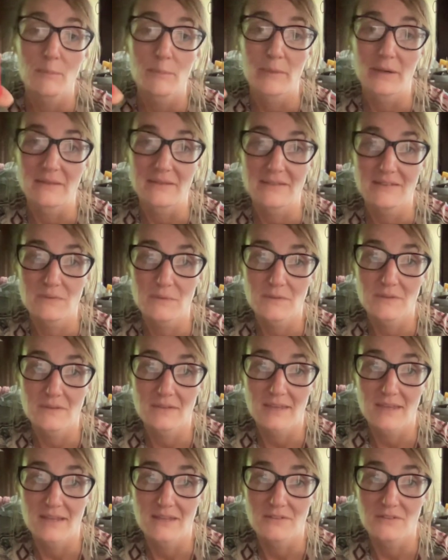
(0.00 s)
But this was,
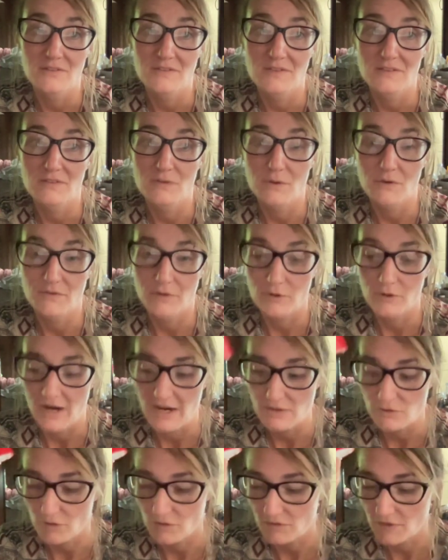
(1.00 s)
again, just a sort of a
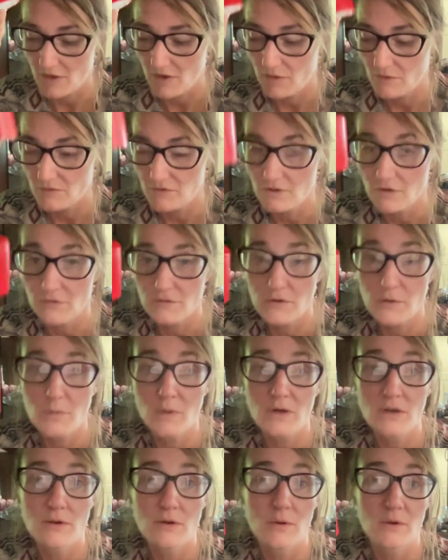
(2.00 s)
crash course. Oh, so if you
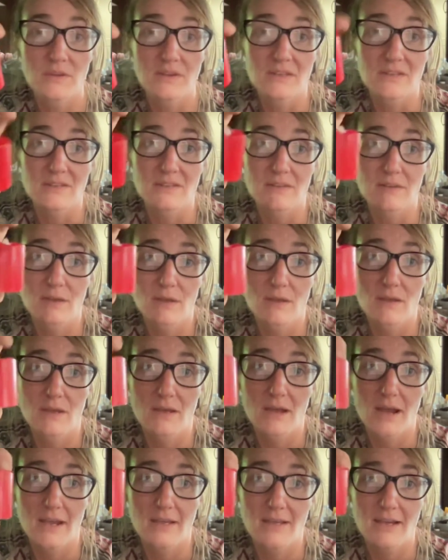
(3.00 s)
want to know what this...
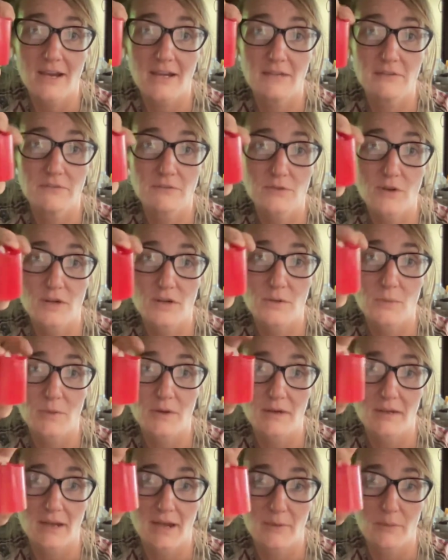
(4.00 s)
I kind of tried to
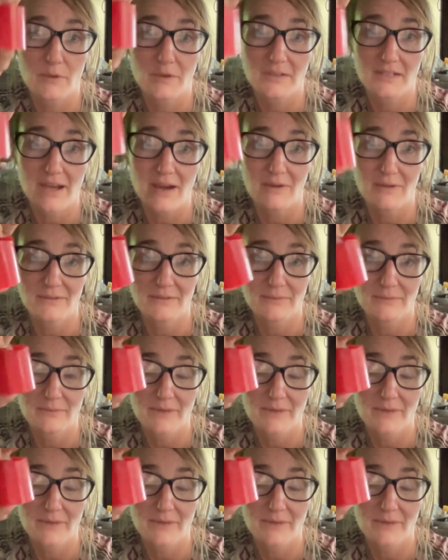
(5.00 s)
I worked out...